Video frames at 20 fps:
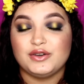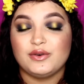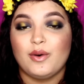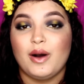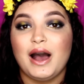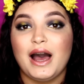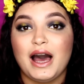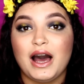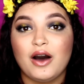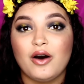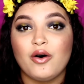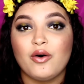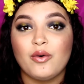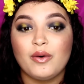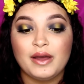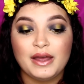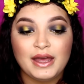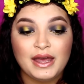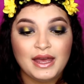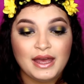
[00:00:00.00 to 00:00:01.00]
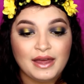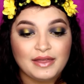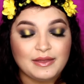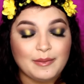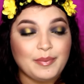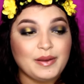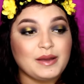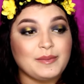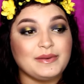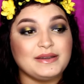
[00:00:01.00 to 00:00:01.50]
You know, how
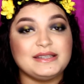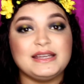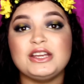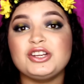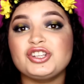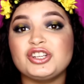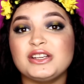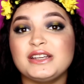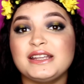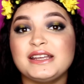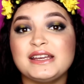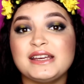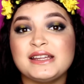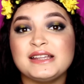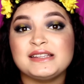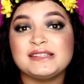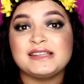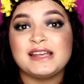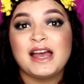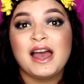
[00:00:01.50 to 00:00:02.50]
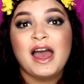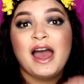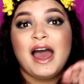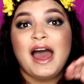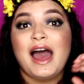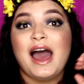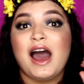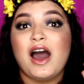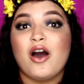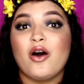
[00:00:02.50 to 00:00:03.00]
the pigmentation is,
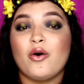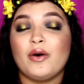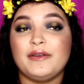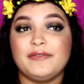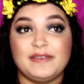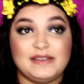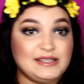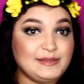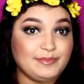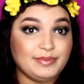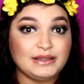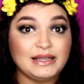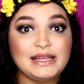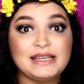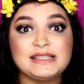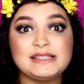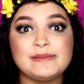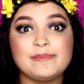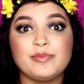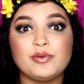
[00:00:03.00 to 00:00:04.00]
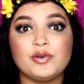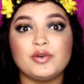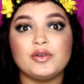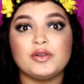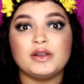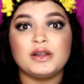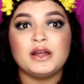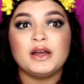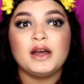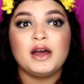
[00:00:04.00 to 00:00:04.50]
how if it's
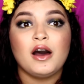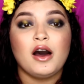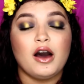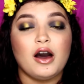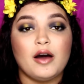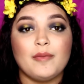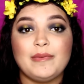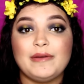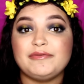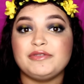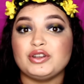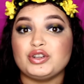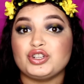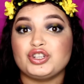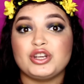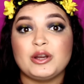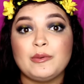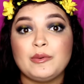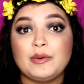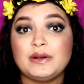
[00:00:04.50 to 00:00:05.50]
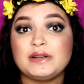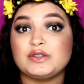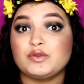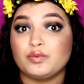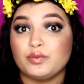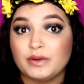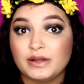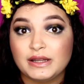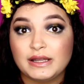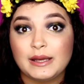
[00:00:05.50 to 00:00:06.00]
blendable, um, if the
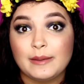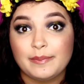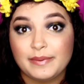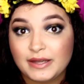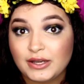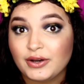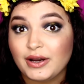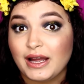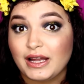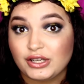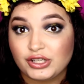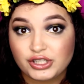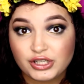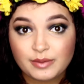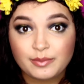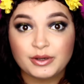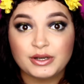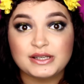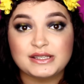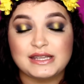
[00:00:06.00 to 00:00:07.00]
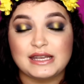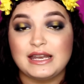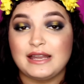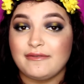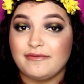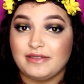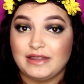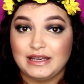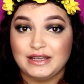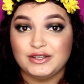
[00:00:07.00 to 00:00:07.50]
shimmers really appear as shimmers, and
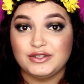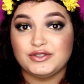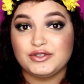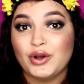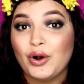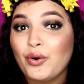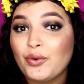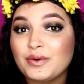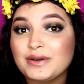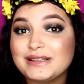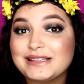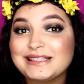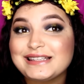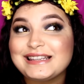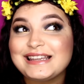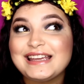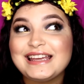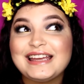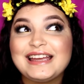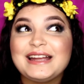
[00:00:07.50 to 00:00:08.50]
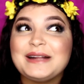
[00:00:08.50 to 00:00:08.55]
if they don't,